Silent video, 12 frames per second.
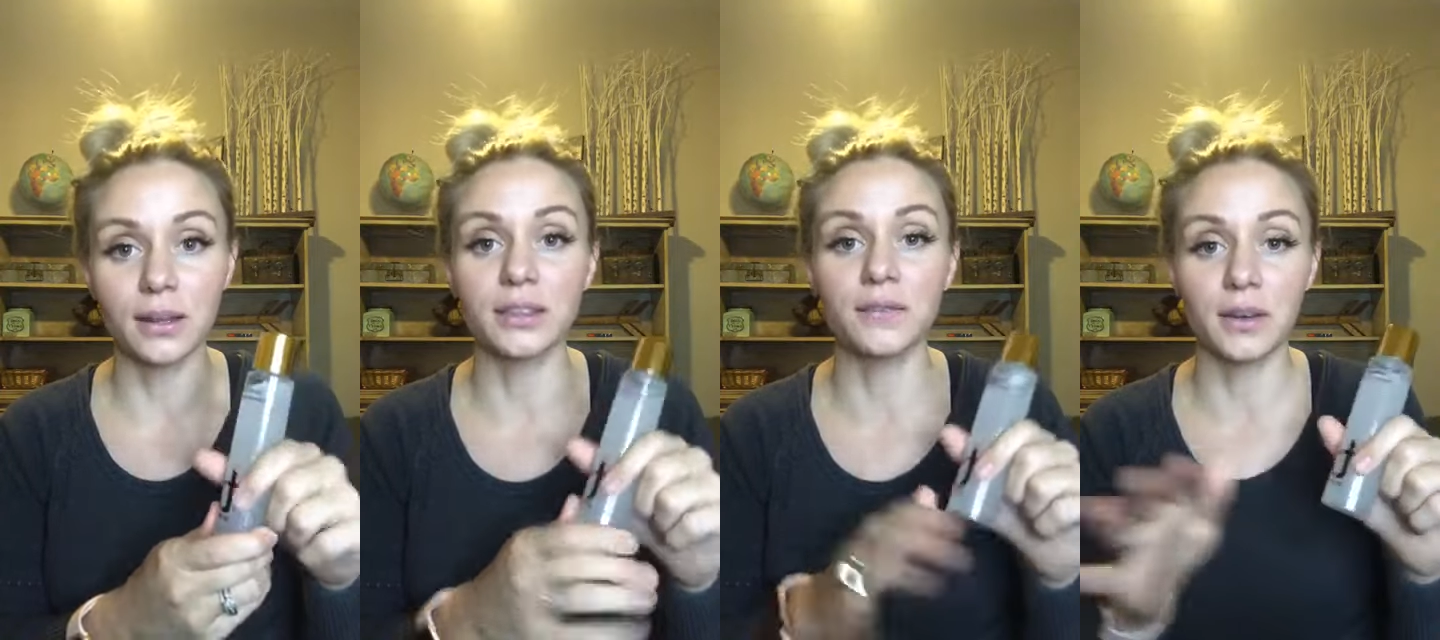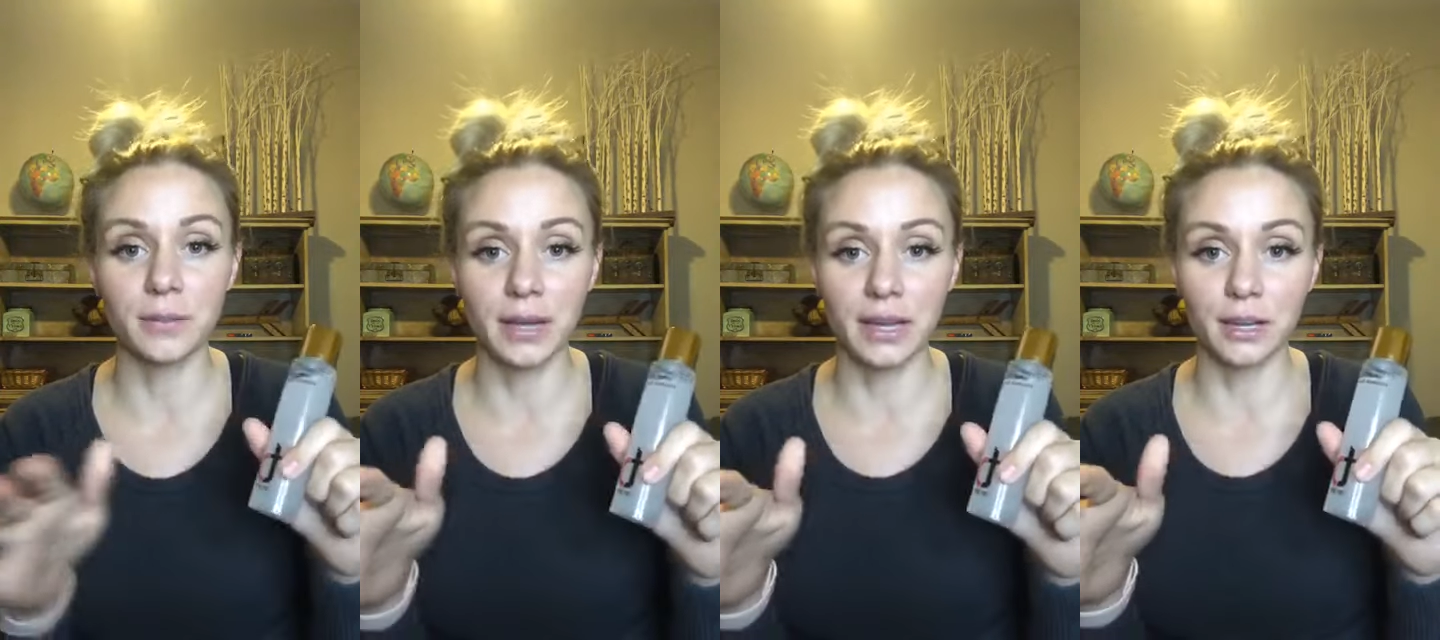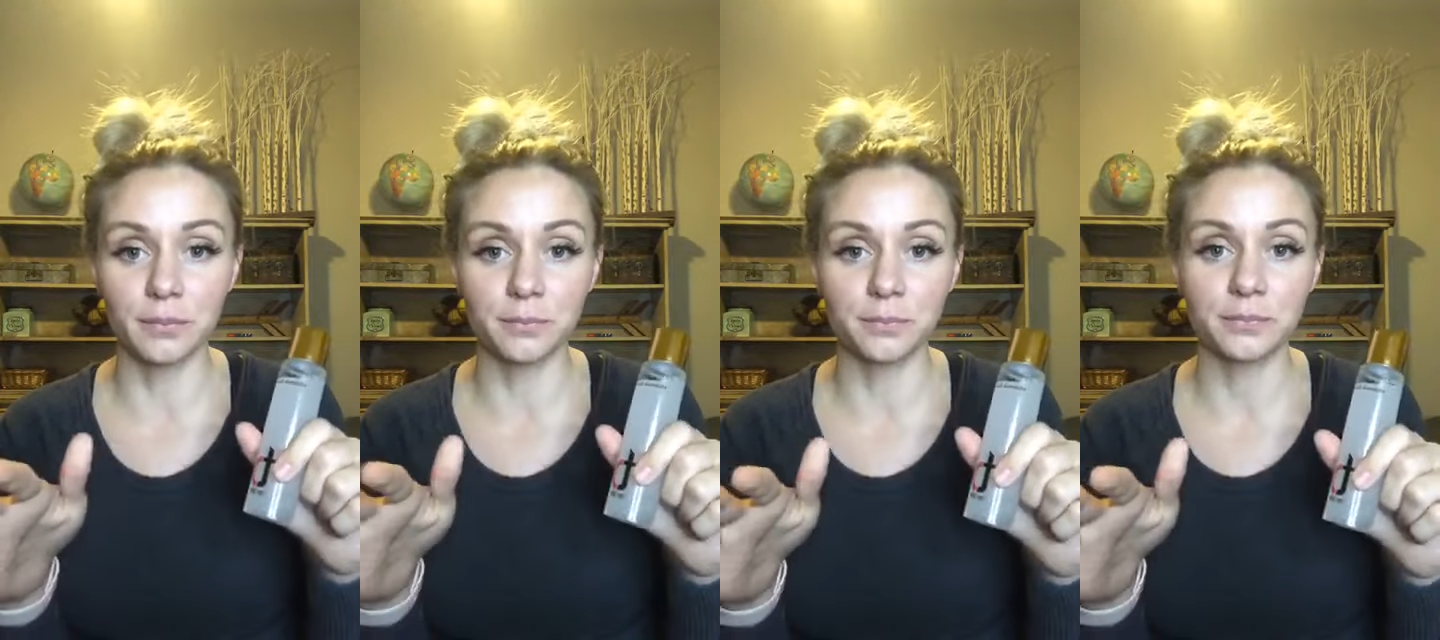at the very
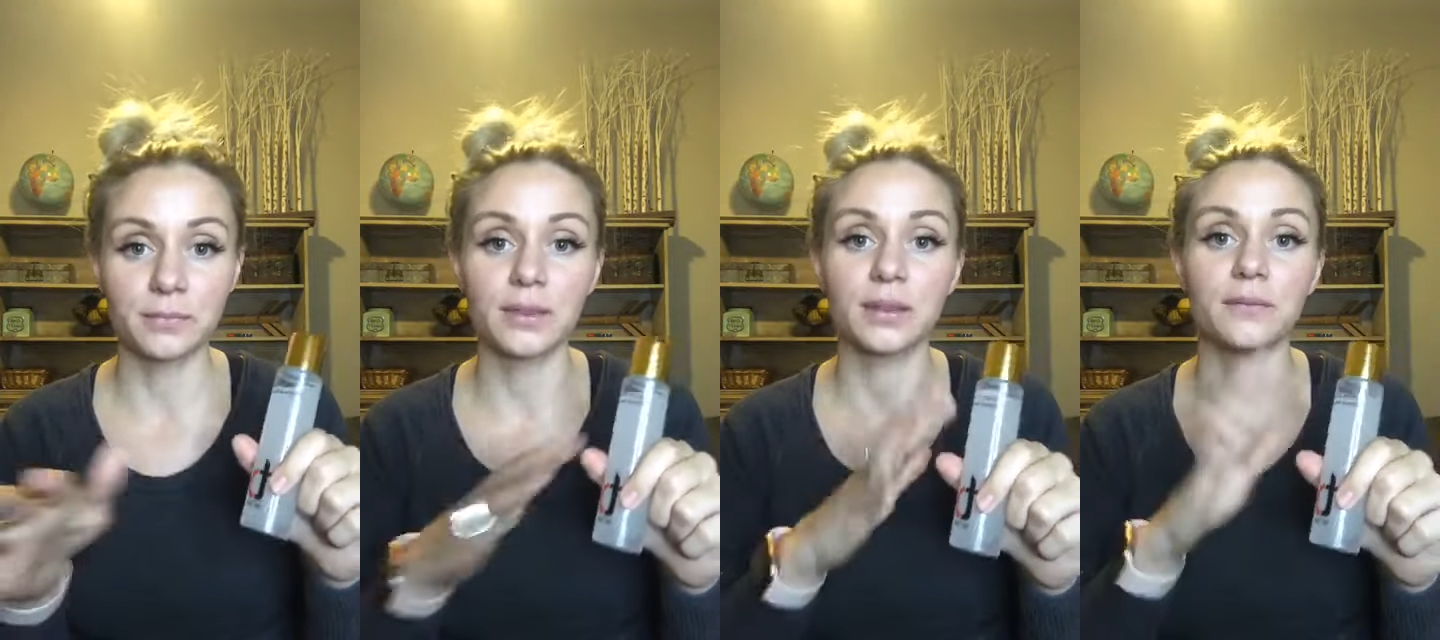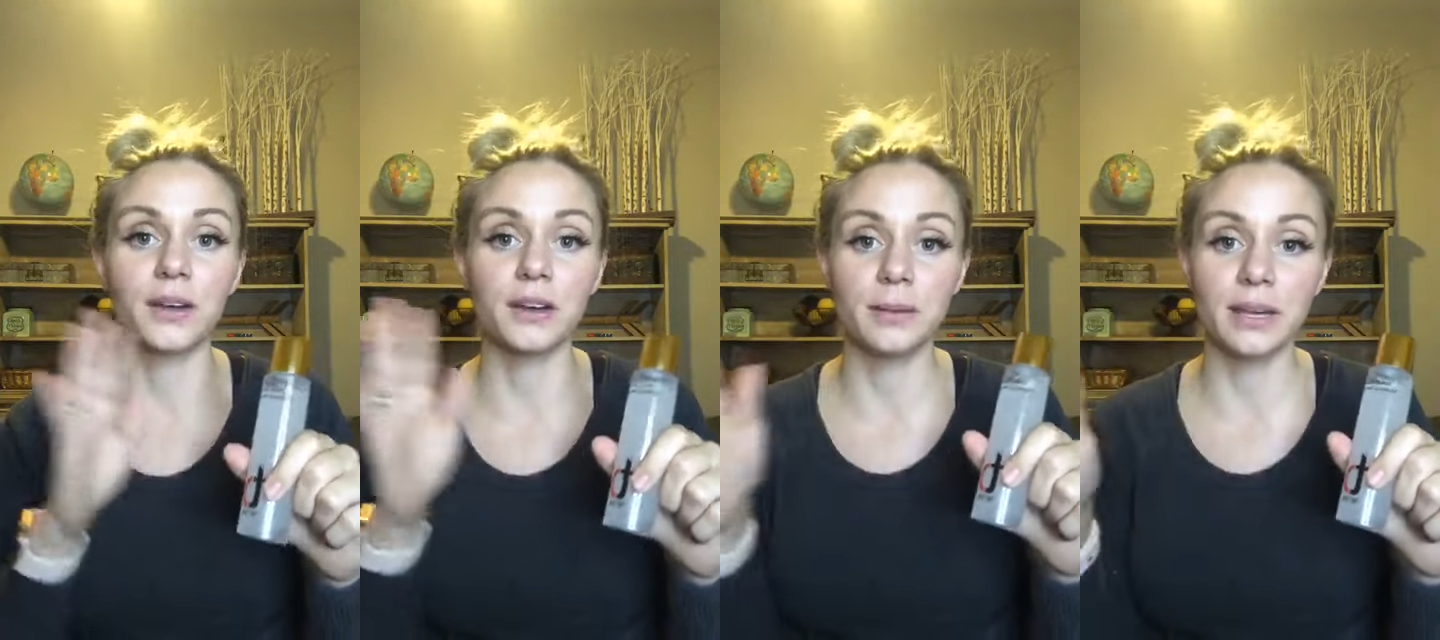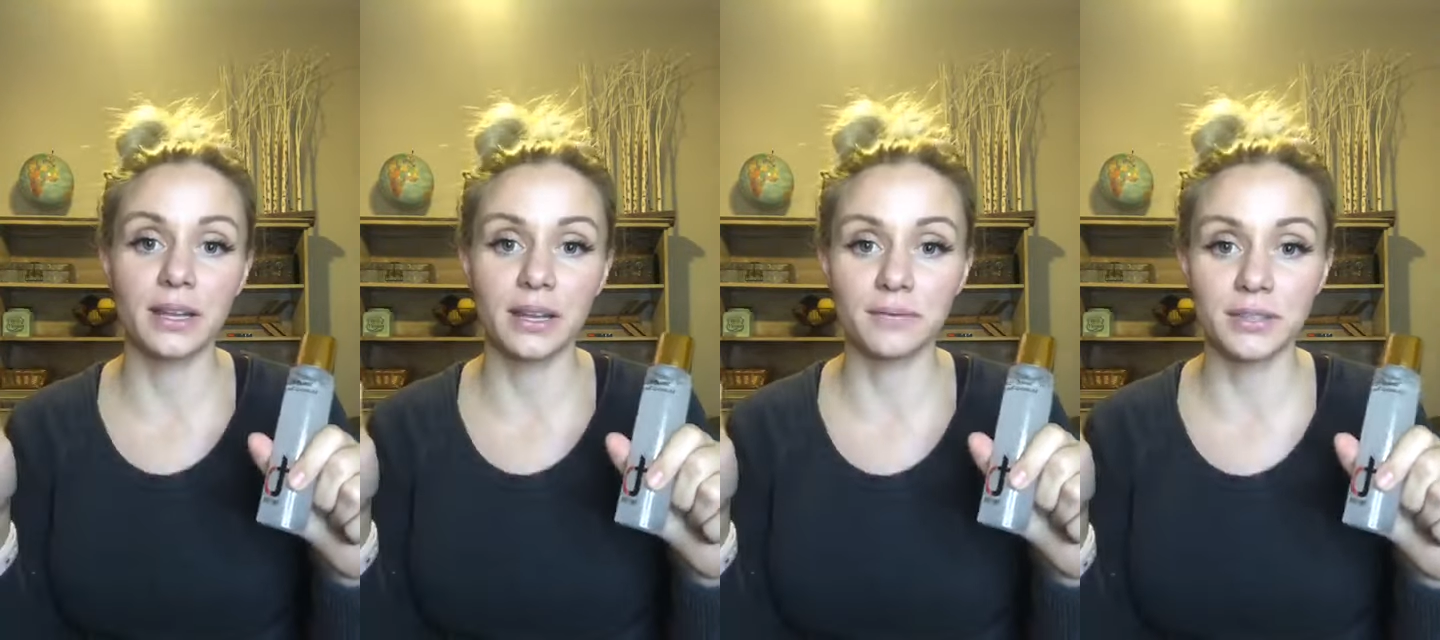beginning
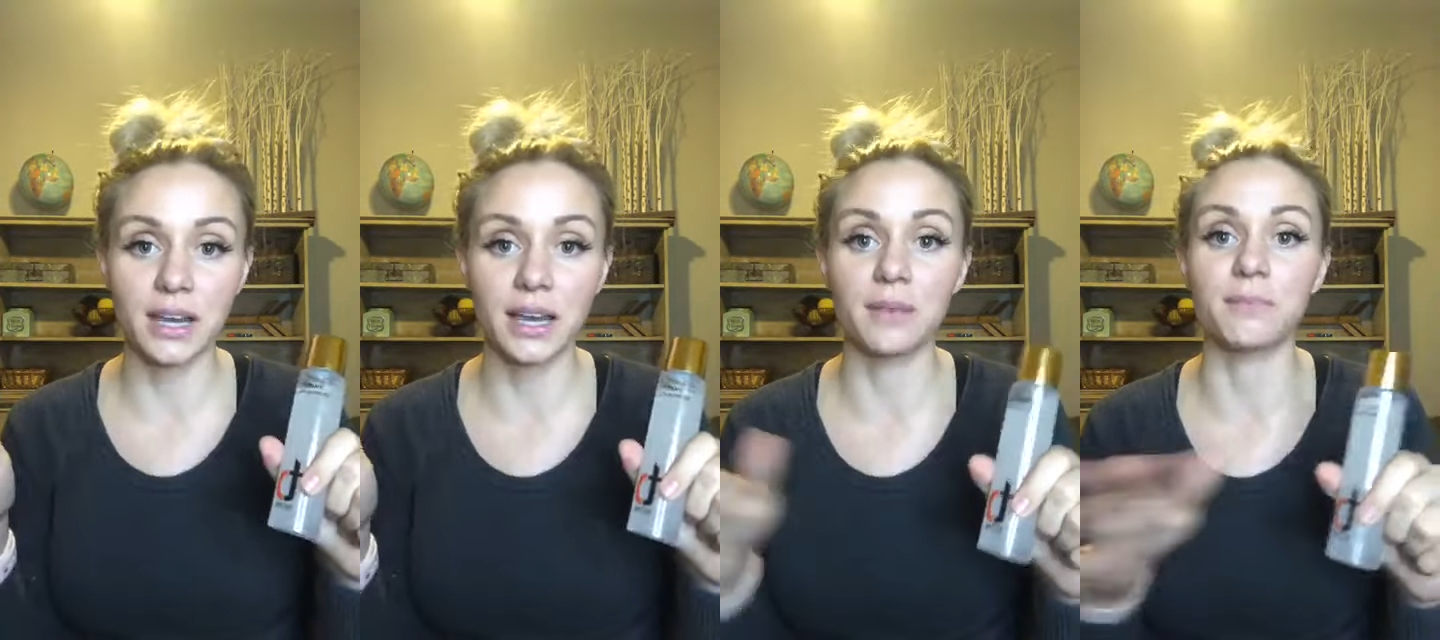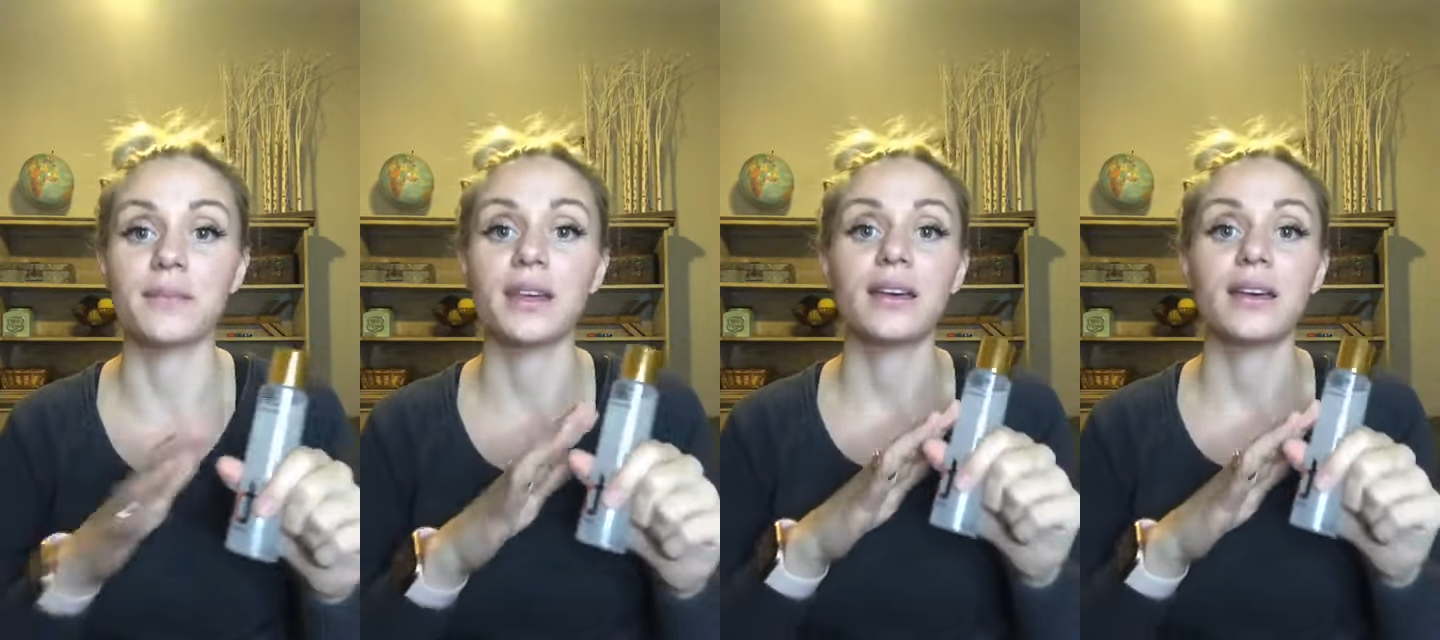of time.